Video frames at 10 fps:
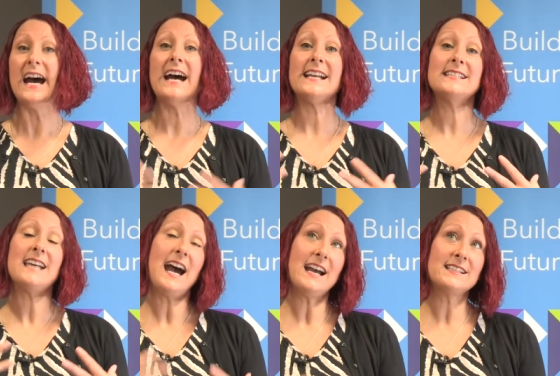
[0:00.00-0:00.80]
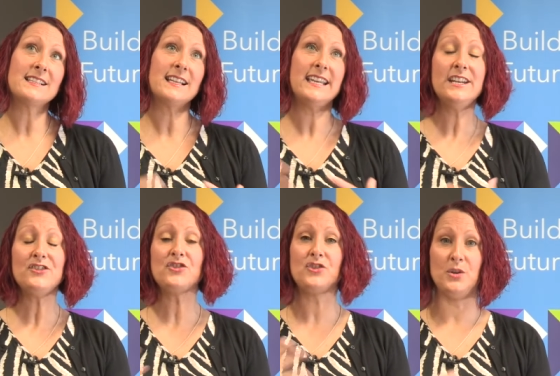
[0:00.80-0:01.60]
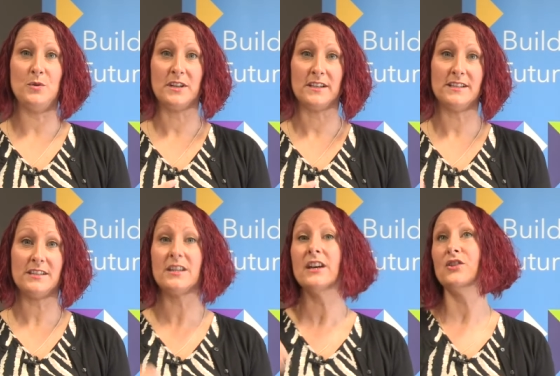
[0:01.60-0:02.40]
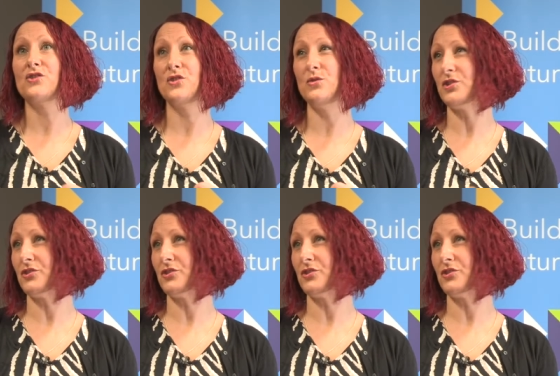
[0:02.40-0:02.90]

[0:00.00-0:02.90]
and ask each student to